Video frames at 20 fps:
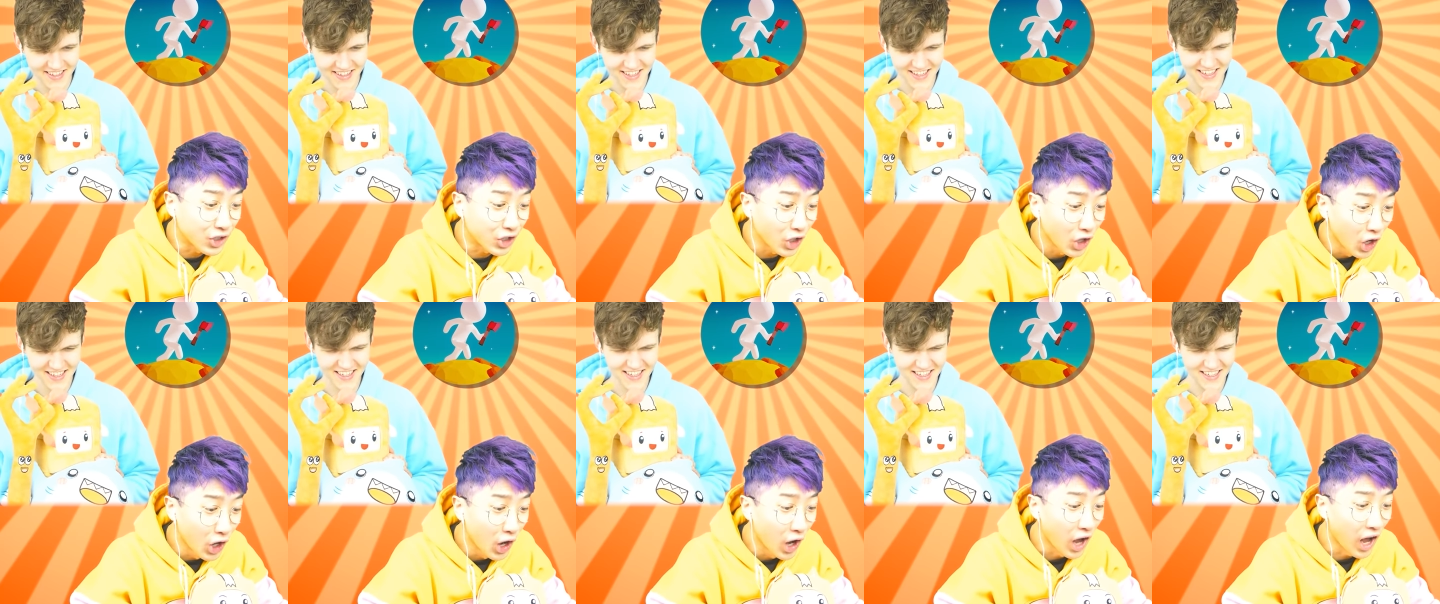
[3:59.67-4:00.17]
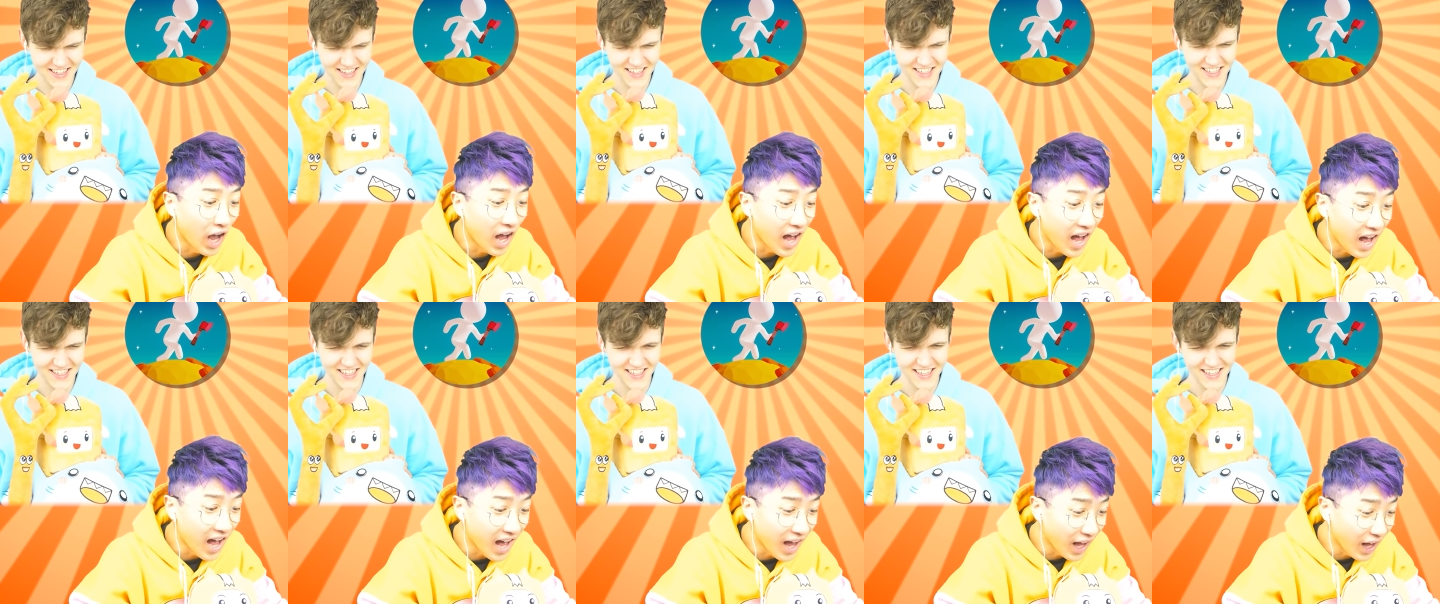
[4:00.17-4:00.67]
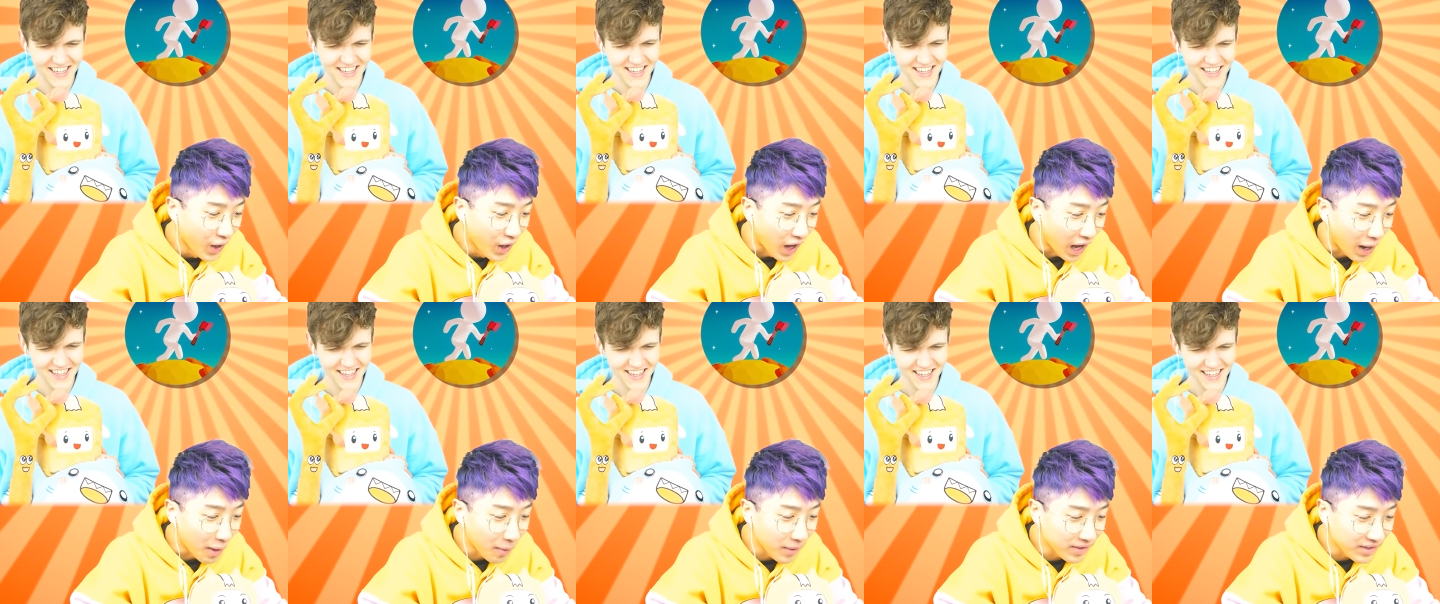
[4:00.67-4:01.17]
Speaker 1: uh,
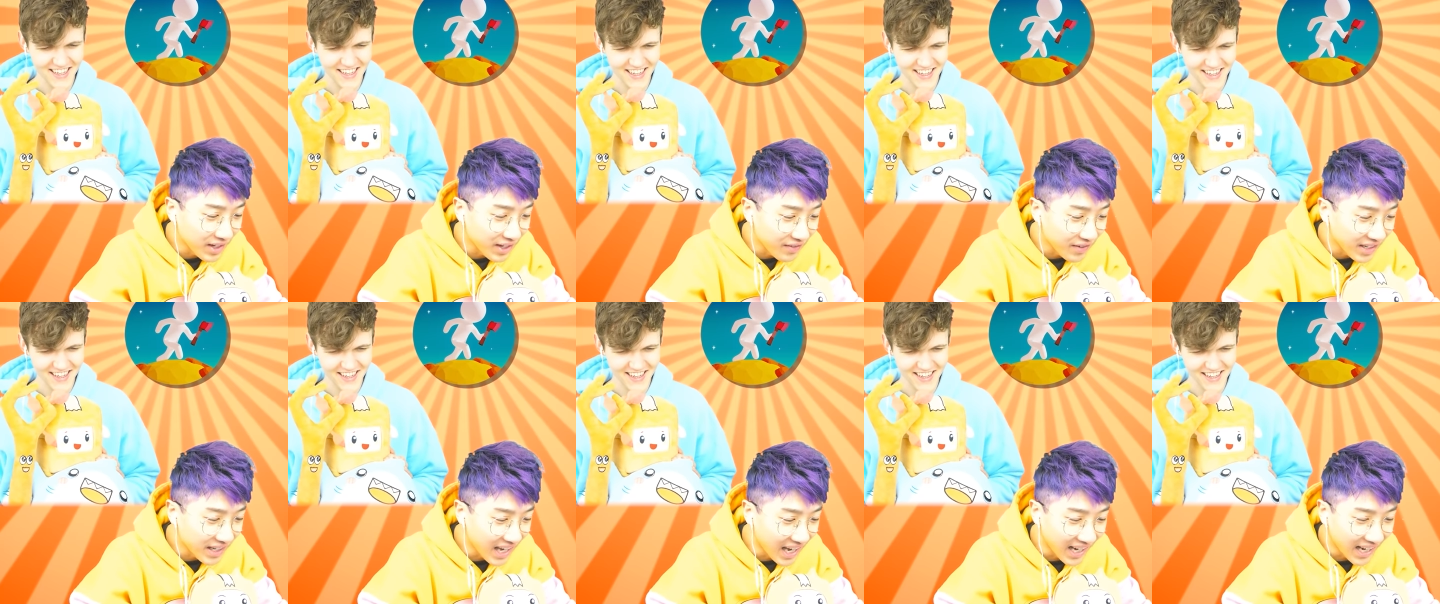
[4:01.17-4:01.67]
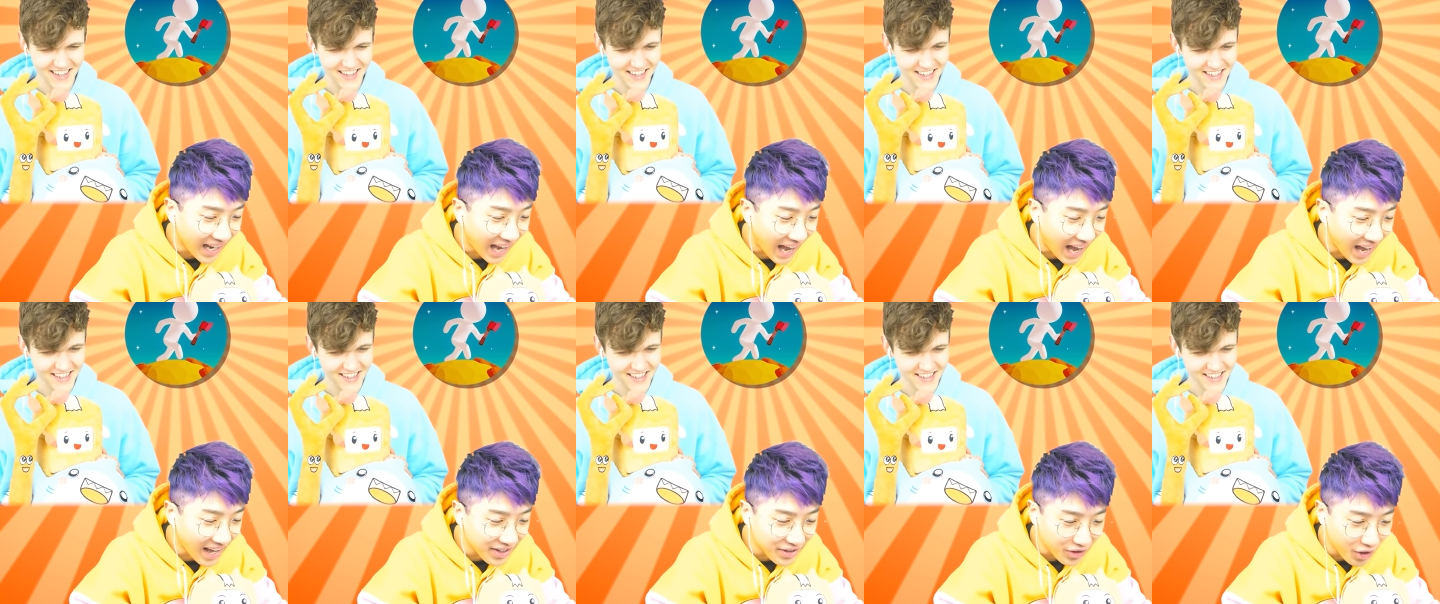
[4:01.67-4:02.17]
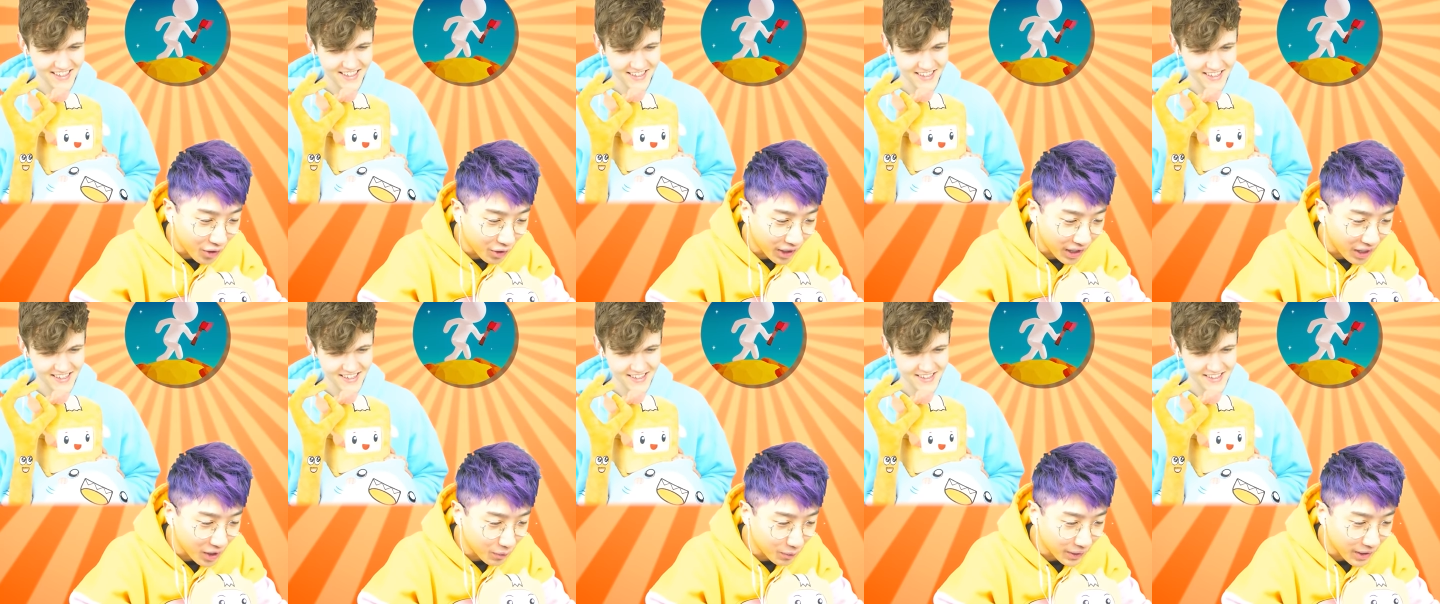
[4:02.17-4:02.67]
I wasn't even getting ads. Okay,
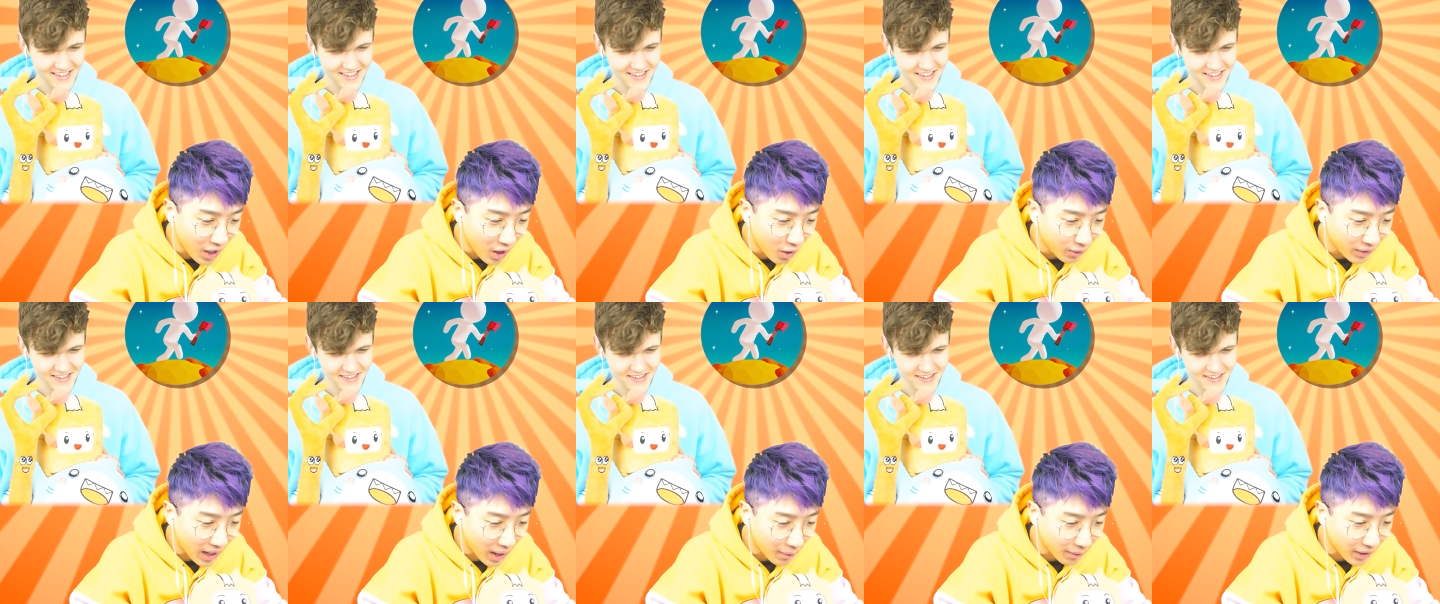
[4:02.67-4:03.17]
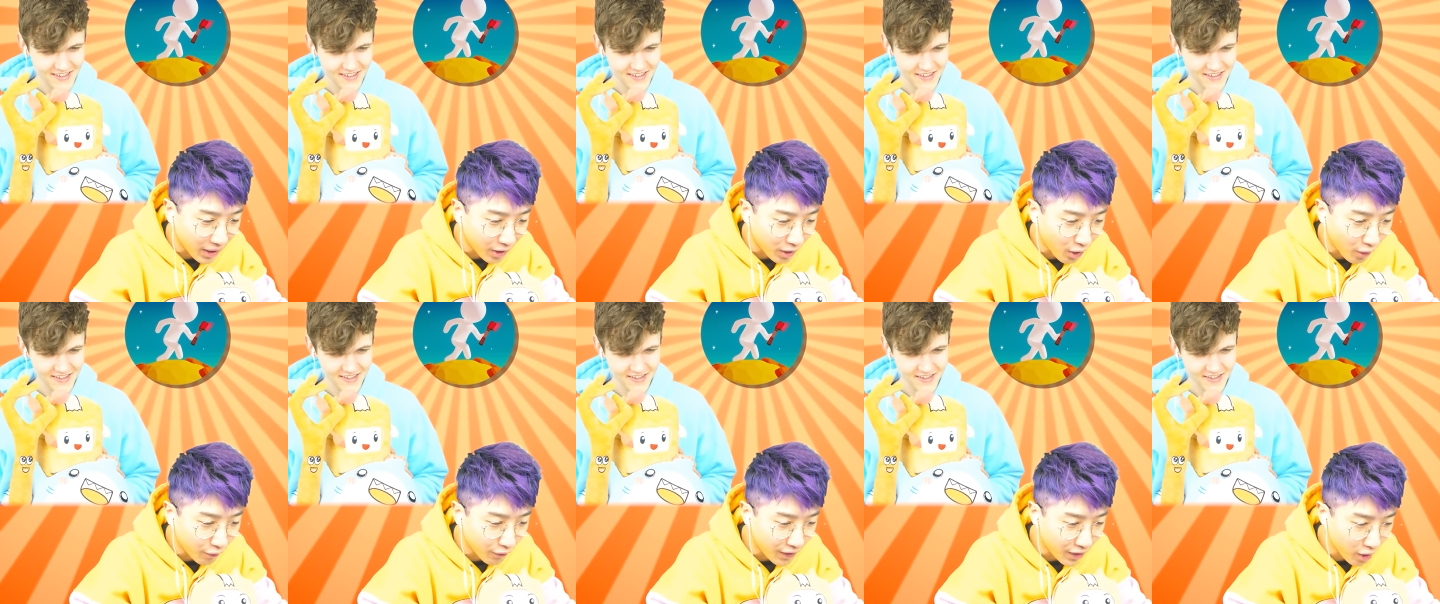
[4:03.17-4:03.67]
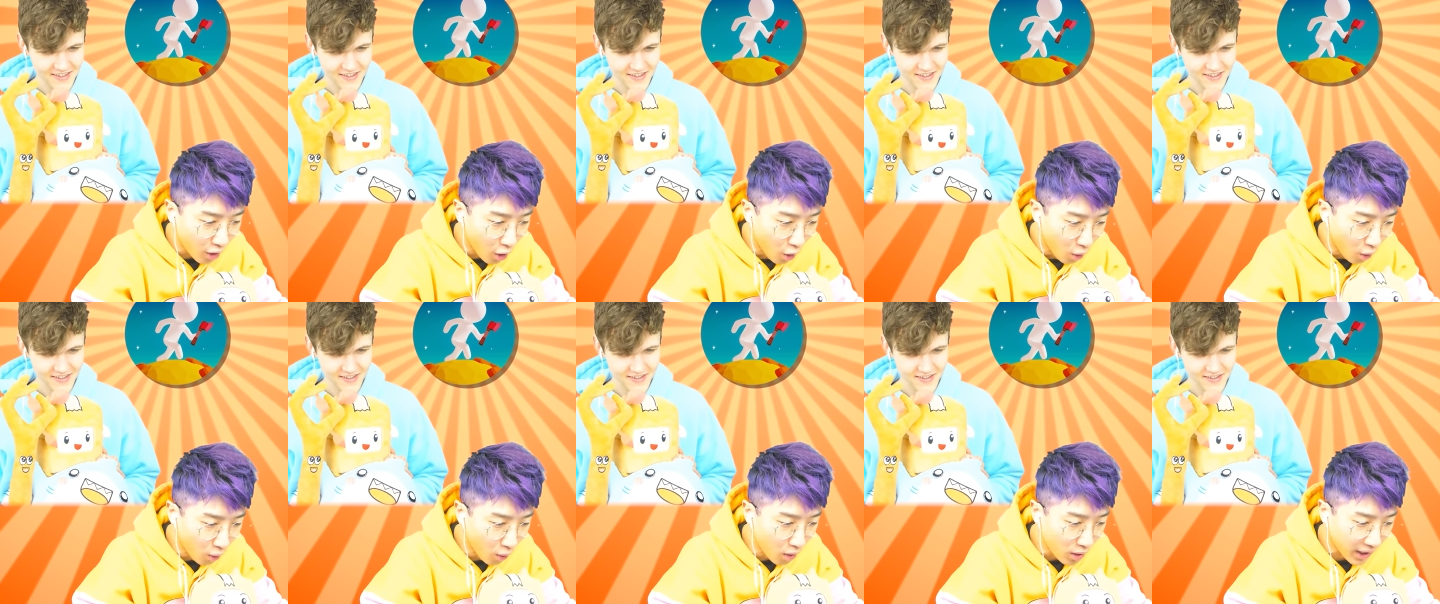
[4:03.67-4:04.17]
here we go. Now we gotta go over here. Oh,